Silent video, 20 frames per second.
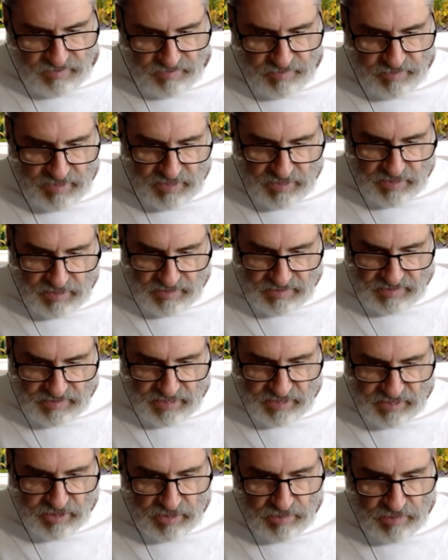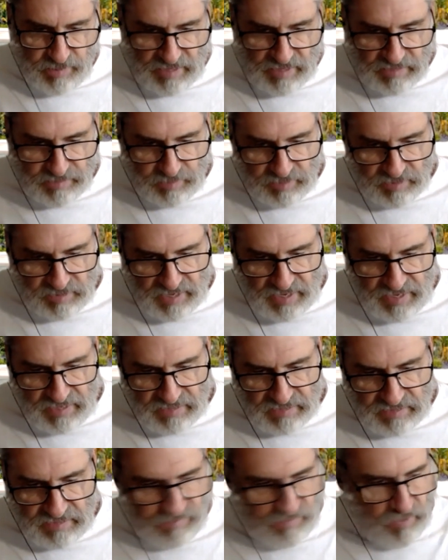particular section about
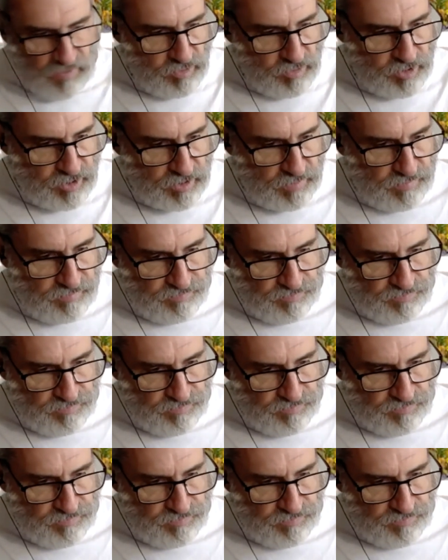spontaneous devotion.